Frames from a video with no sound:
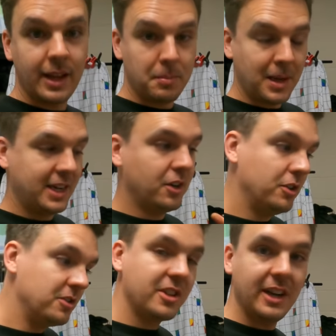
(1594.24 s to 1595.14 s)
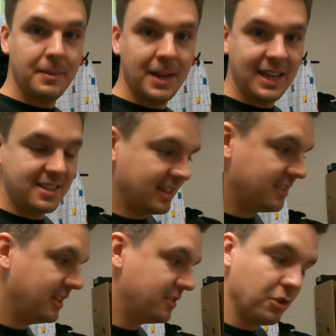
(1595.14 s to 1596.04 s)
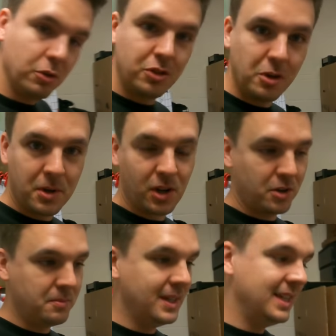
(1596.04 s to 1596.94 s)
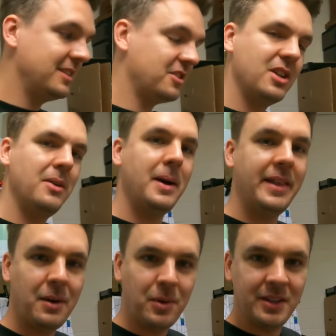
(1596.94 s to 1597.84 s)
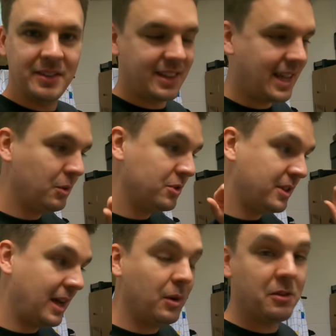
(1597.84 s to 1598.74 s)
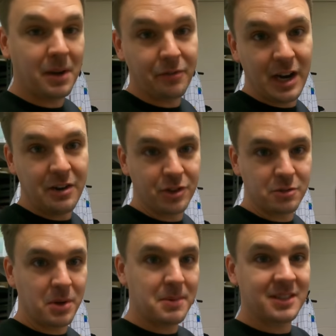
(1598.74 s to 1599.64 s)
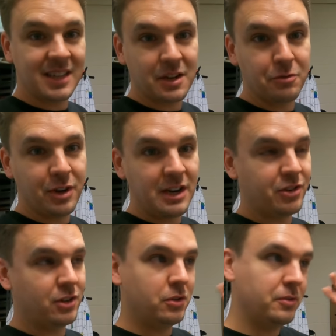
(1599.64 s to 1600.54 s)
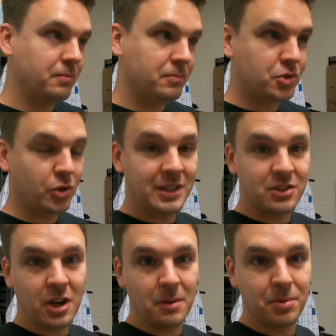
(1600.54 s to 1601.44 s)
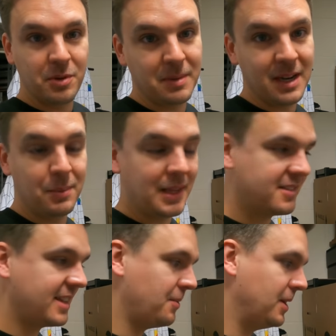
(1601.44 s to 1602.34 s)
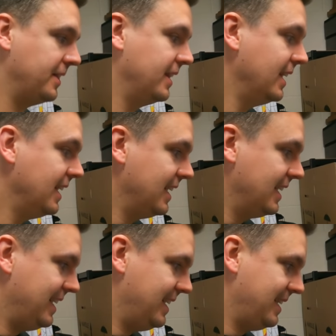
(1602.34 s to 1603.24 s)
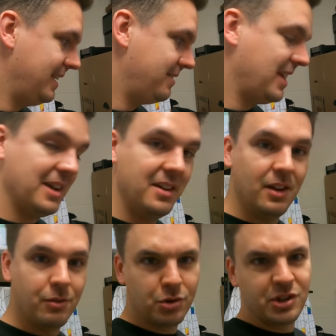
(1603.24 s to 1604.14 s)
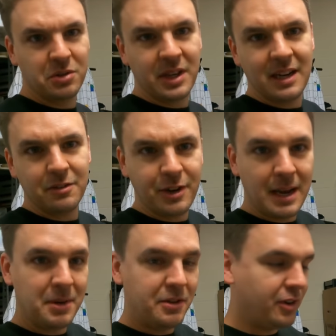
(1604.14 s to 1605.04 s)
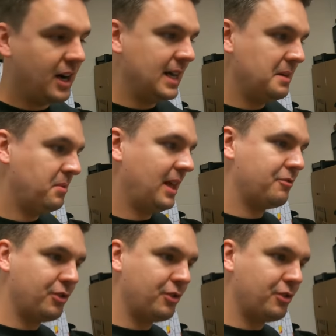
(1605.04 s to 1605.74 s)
They are planning on starting a bit later, so it's not all doom and gloom. Just a shame about that one. That was like one of my favourites, probably my second favourite, or joint top with my Wednesday one. Yeah, real chilled out, family vibe, like